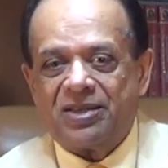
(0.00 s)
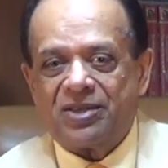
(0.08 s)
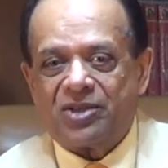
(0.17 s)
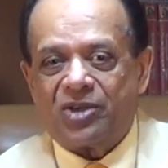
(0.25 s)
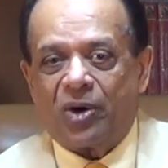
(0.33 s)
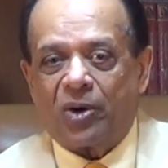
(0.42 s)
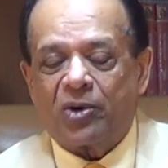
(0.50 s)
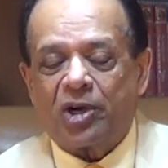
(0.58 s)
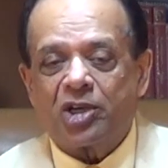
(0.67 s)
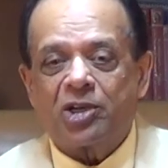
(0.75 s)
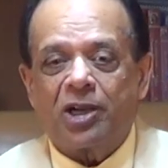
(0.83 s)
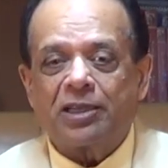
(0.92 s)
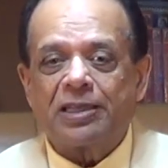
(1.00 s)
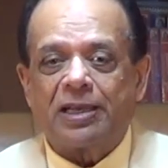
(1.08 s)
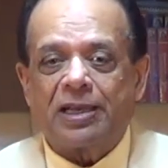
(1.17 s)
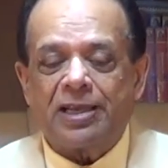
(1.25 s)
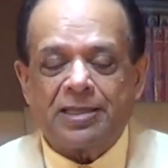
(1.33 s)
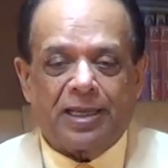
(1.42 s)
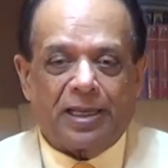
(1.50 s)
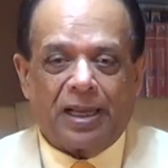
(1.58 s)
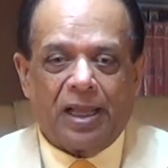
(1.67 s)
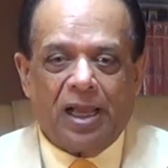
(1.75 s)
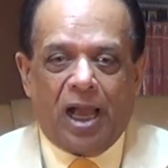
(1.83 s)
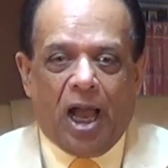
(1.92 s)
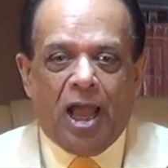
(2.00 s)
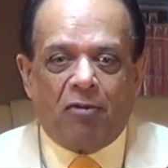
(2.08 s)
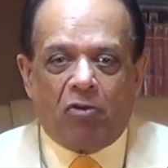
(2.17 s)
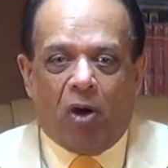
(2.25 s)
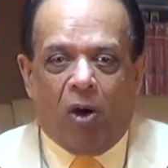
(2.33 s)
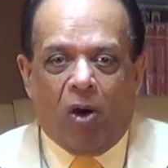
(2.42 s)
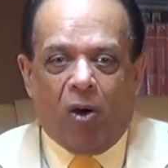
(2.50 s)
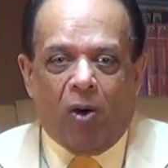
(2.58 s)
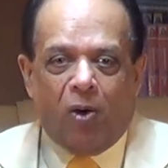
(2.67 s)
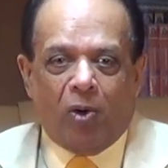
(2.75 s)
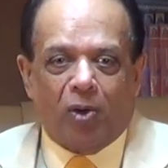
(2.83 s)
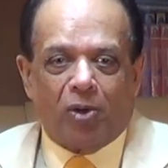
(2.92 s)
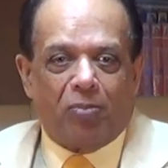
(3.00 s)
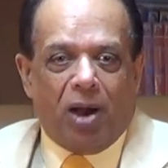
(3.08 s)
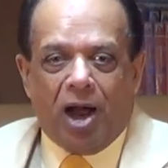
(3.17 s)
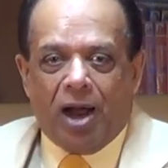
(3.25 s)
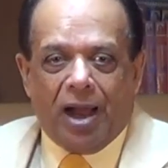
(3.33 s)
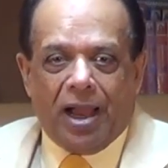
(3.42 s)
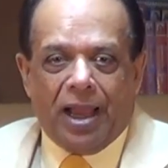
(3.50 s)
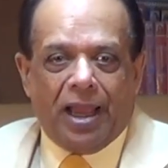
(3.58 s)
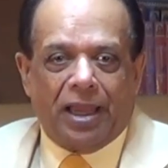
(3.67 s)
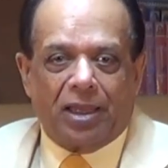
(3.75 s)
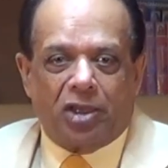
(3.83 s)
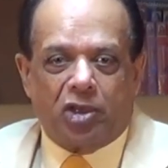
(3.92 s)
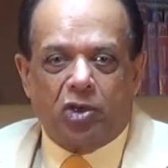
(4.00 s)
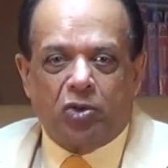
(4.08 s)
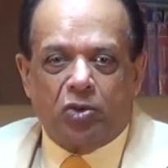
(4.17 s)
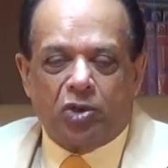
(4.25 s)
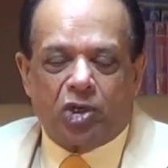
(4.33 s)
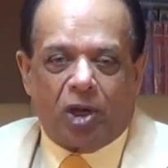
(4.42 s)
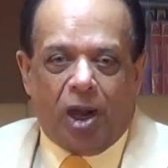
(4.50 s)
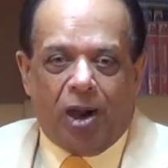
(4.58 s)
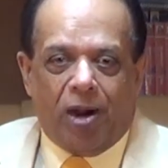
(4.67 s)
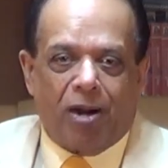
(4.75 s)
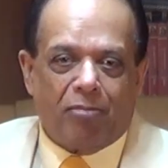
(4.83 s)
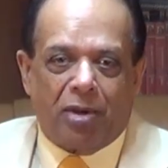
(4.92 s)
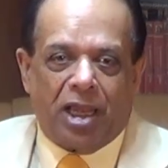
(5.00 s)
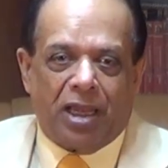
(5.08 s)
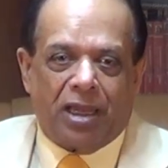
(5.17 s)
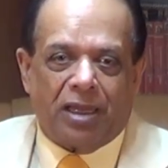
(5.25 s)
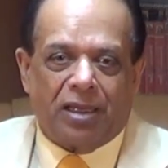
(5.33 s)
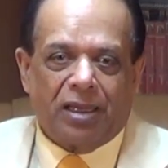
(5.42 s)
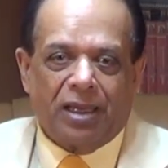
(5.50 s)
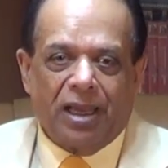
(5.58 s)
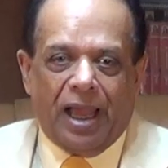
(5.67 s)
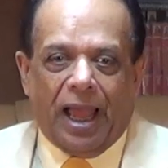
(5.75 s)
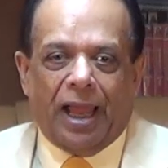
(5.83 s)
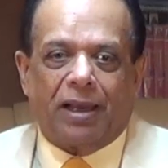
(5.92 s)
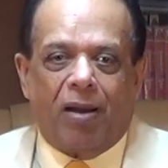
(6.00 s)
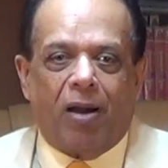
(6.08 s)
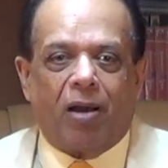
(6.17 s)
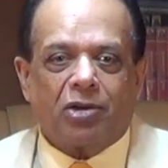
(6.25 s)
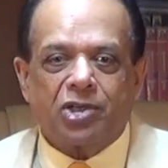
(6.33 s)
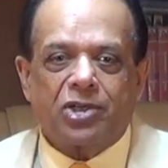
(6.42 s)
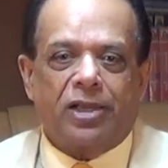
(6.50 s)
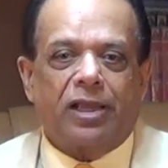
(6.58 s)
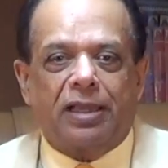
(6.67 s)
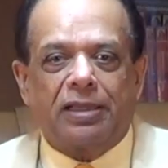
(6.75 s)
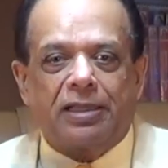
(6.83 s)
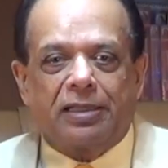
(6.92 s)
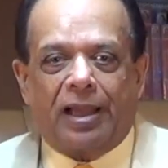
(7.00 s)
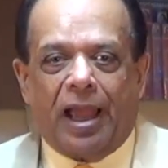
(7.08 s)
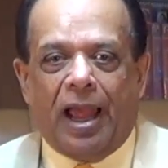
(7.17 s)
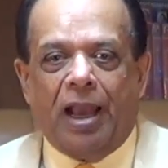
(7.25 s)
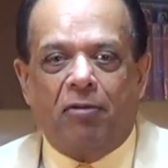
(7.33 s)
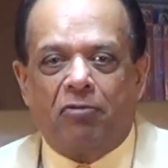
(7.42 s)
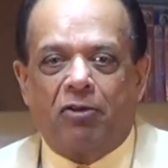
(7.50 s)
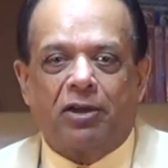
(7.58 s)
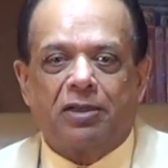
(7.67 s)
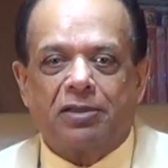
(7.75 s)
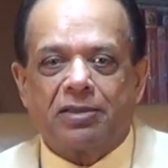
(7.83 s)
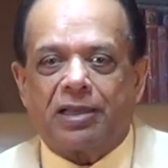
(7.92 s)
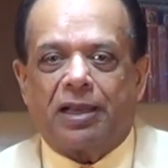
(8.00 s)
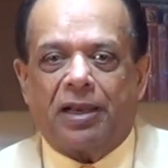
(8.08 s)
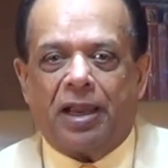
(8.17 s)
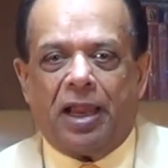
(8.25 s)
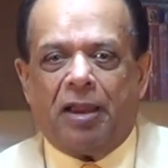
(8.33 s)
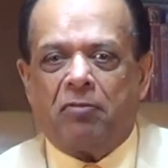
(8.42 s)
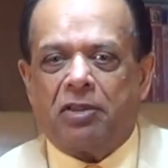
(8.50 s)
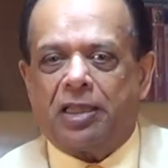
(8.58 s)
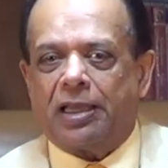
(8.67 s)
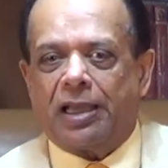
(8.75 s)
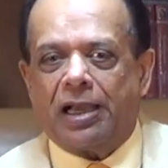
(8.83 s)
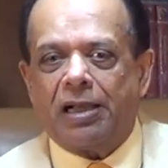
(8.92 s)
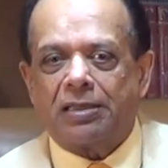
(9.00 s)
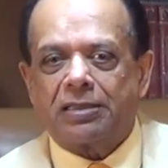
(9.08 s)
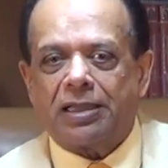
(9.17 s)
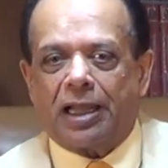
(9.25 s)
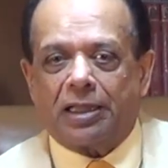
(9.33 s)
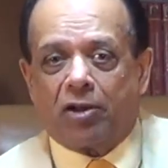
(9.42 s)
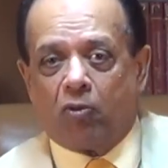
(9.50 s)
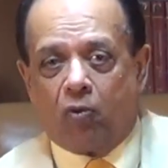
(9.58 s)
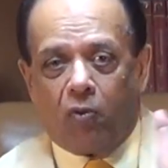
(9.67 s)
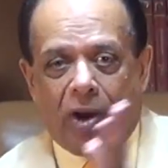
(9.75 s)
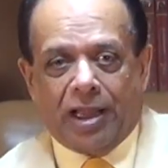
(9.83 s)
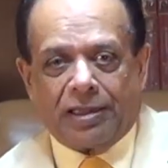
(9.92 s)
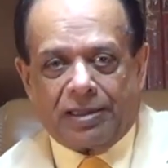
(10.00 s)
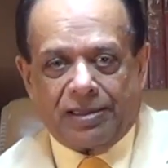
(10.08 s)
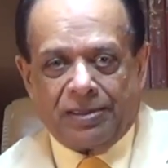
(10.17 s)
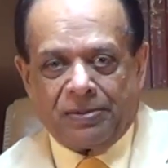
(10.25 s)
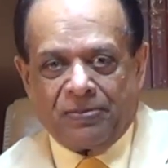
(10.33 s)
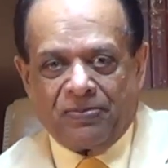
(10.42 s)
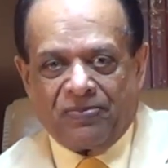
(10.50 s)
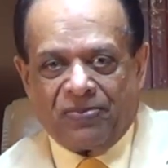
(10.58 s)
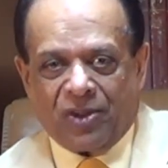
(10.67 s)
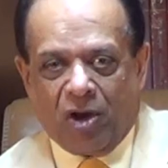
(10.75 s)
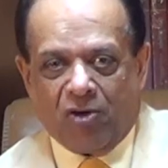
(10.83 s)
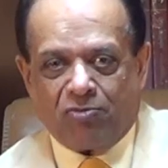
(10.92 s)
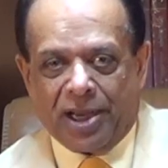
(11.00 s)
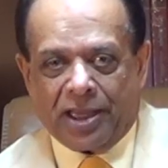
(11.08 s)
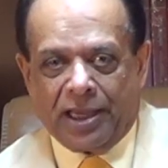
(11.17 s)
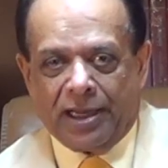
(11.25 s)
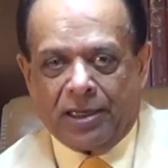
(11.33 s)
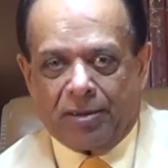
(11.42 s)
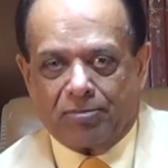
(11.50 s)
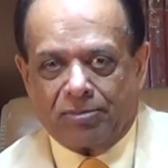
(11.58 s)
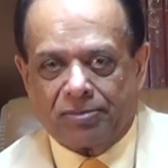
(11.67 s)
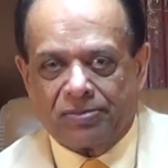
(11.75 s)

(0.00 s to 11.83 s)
So Krishna said, listen, I have all my huge army and horses and the elephants and everything else and the wealth of my kingdom.